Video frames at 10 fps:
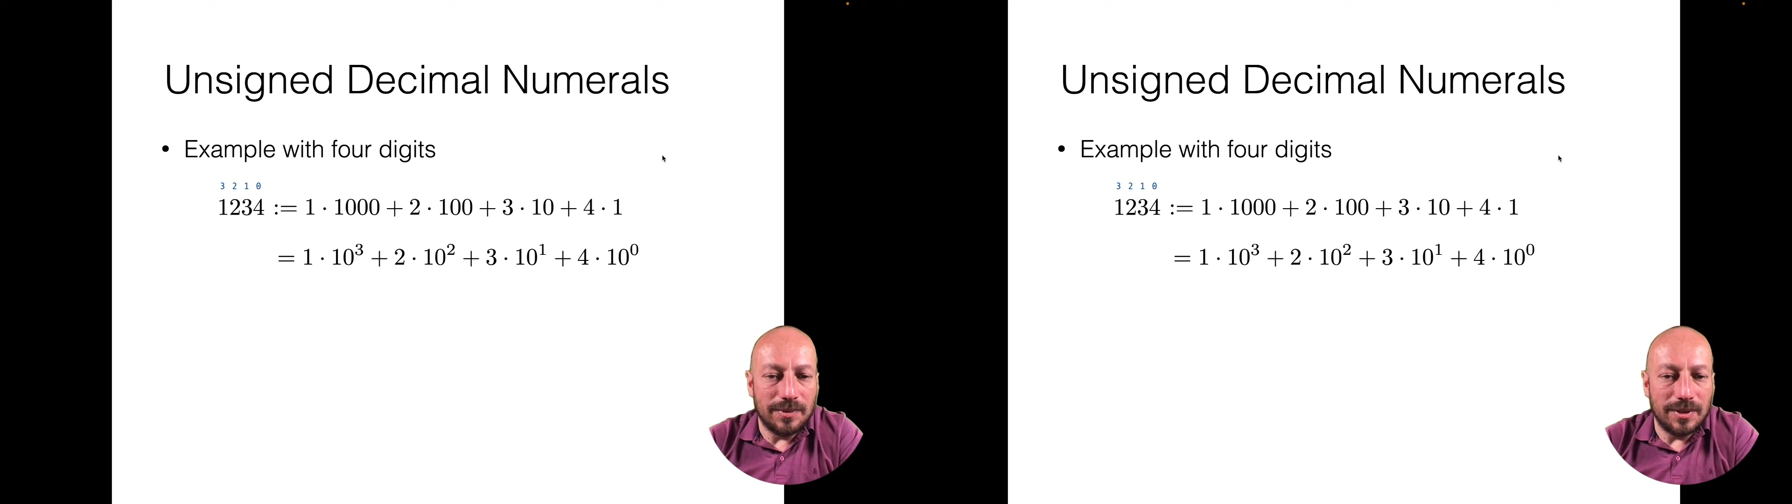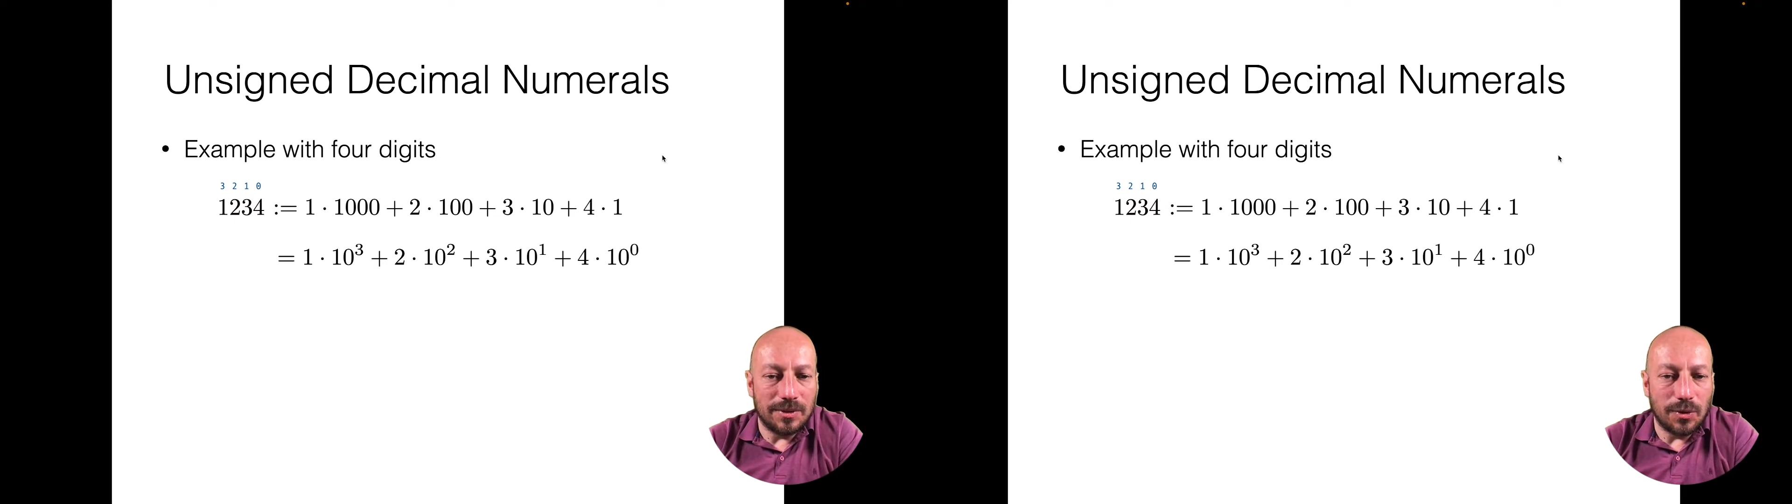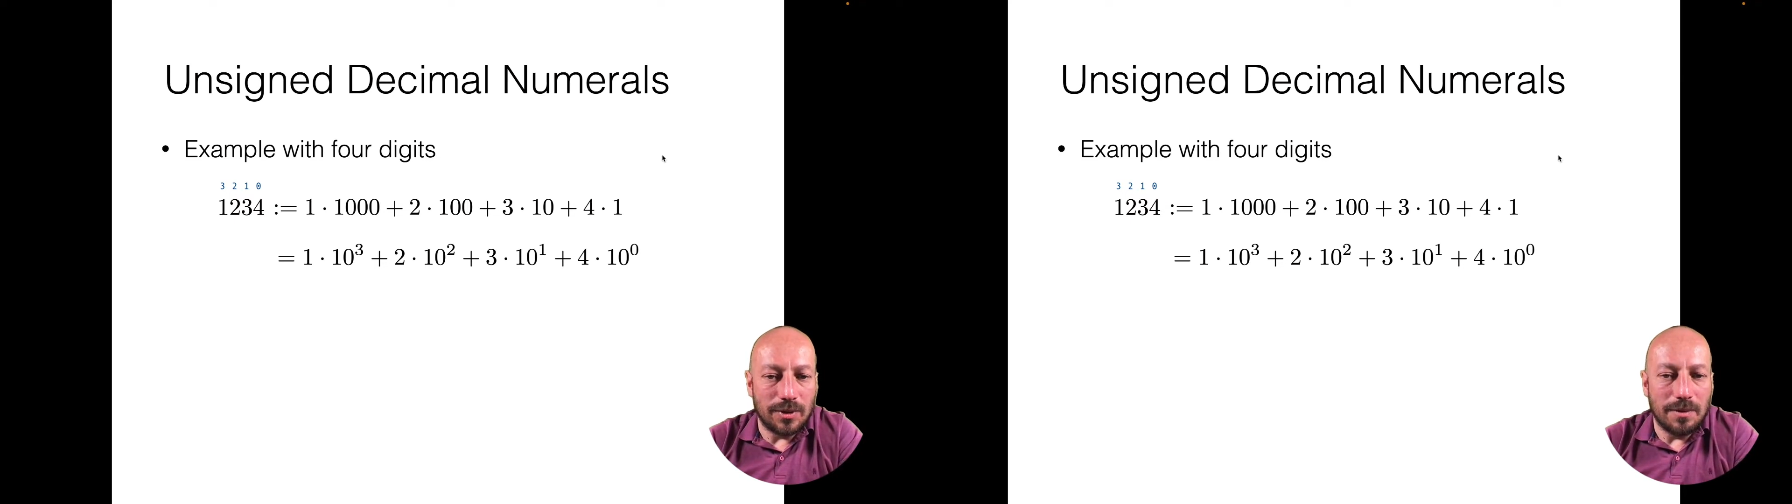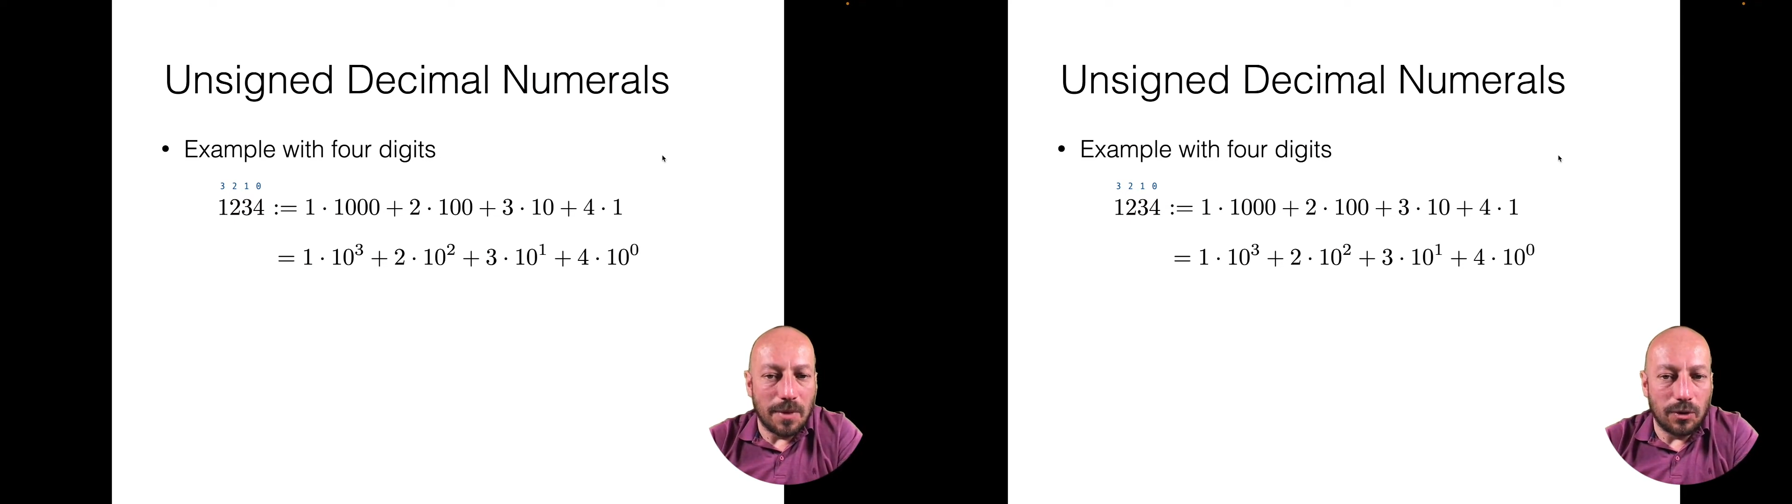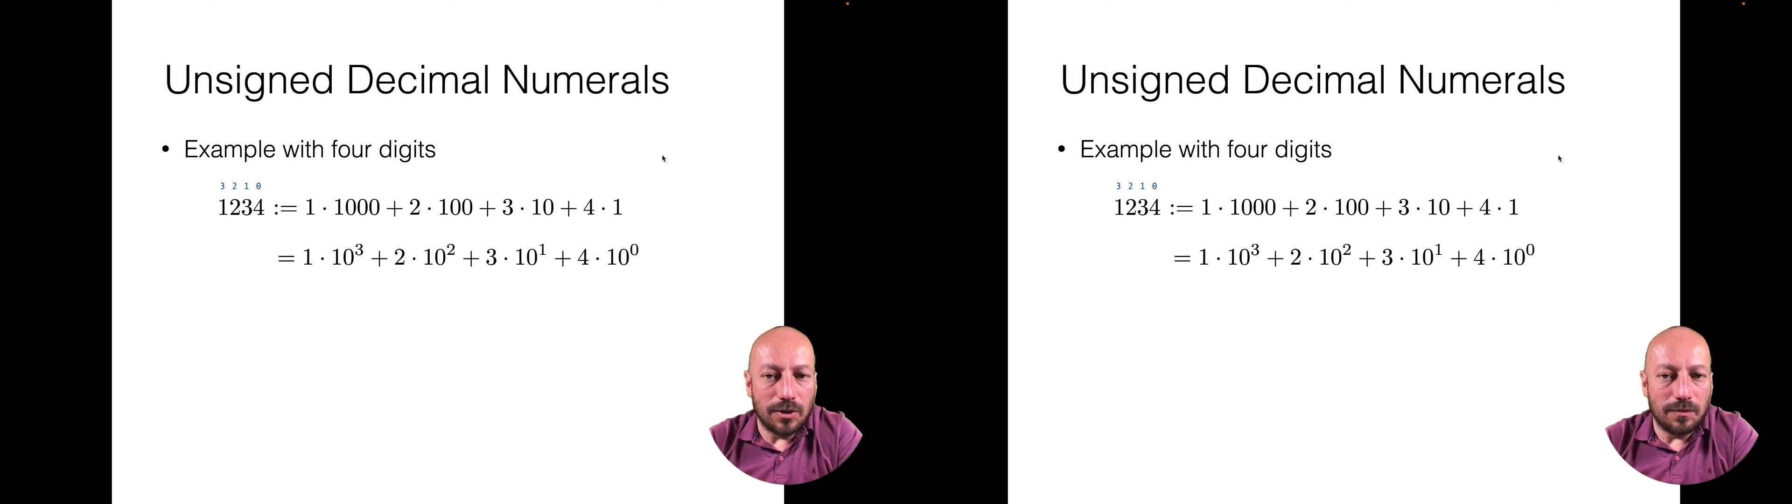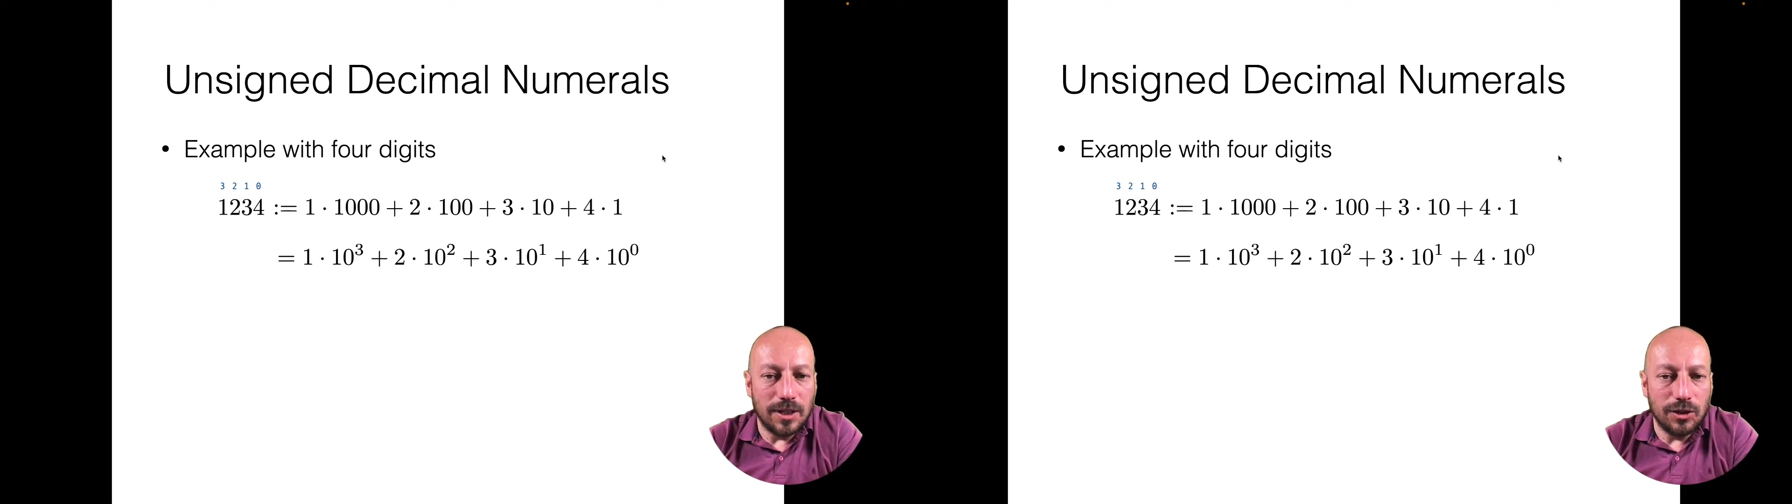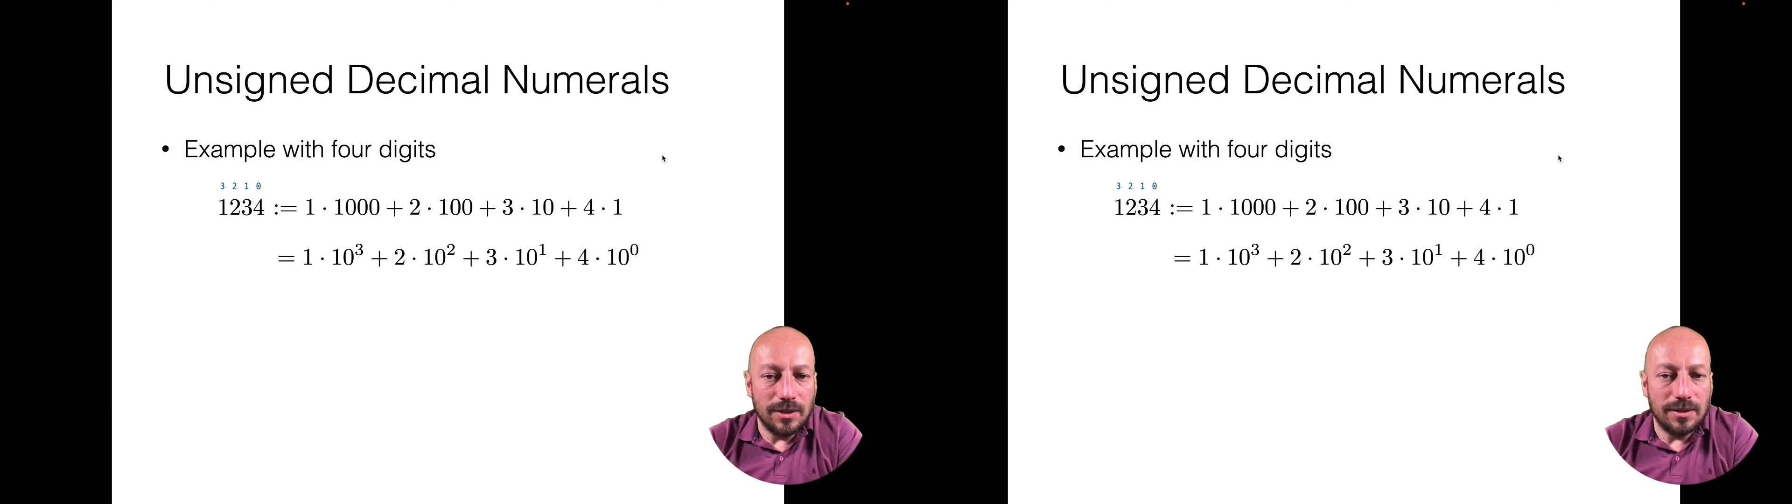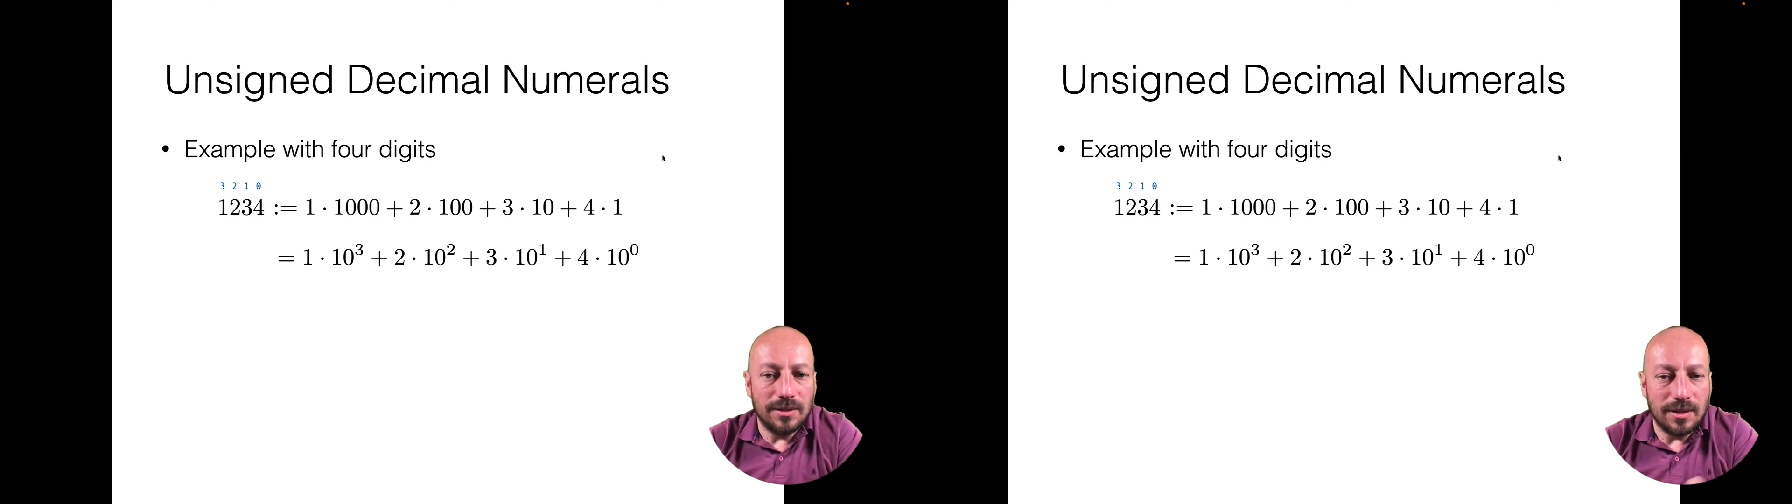a certain amount of digits,